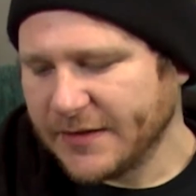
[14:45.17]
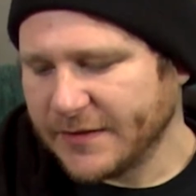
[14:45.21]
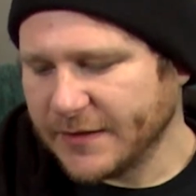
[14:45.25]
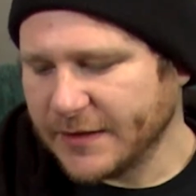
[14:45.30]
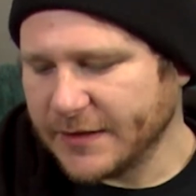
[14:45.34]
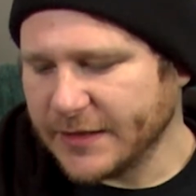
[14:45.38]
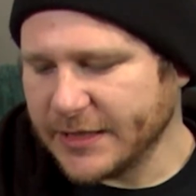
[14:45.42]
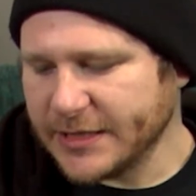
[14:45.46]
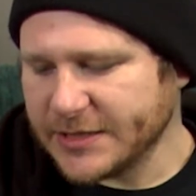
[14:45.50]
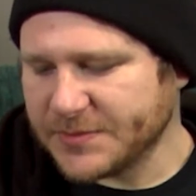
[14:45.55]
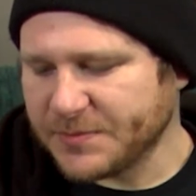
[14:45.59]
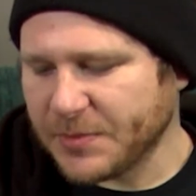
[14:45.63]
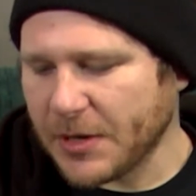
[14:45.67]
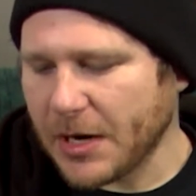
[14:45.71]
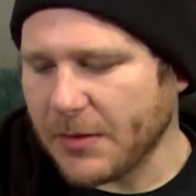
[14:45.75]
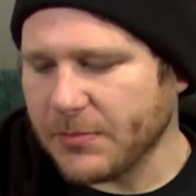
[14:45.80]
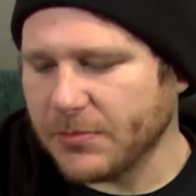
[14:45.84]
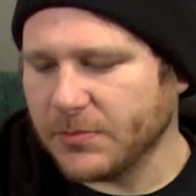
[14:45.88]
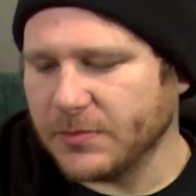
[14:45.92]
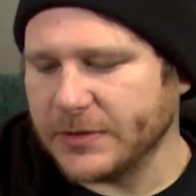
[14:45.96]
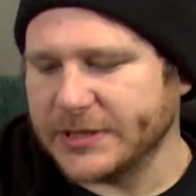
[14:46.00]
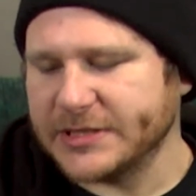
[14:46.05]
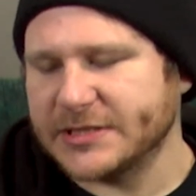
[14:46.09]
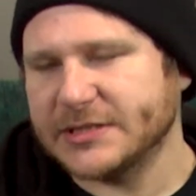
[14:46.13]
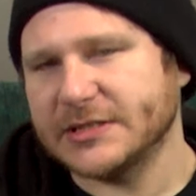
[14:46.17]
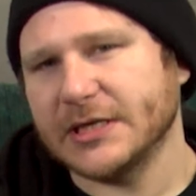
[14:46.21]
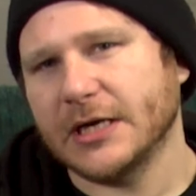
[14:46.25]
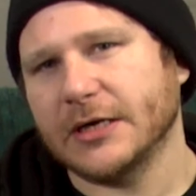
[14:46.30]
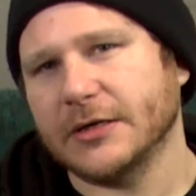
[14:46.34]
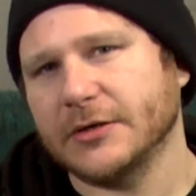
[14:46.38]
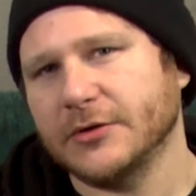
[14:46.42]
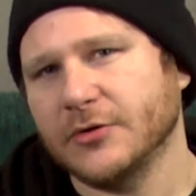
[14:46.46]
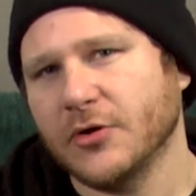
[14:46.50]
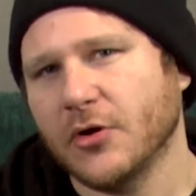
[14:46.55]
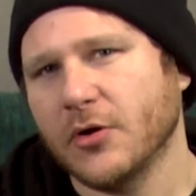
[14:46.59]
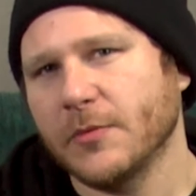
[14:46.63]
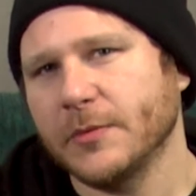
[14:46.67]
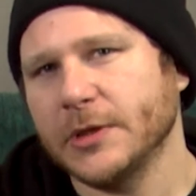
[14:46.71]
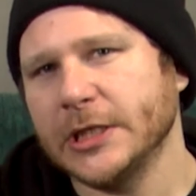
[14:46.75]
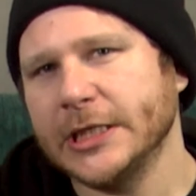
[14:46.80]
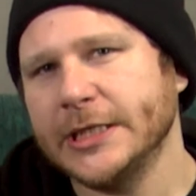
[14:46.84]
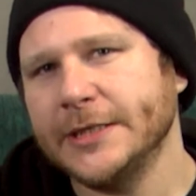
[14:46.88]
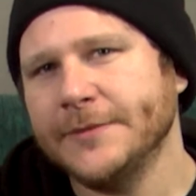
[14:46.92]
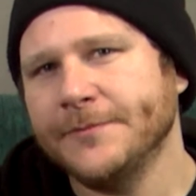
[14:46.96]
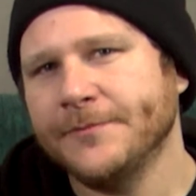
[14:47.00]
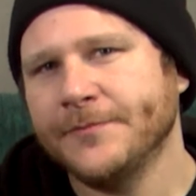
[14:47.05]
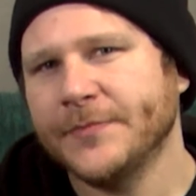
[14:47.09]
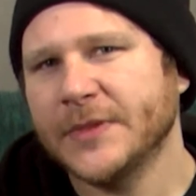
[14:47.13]
that these probably suck
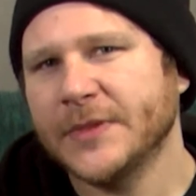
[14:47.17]
normally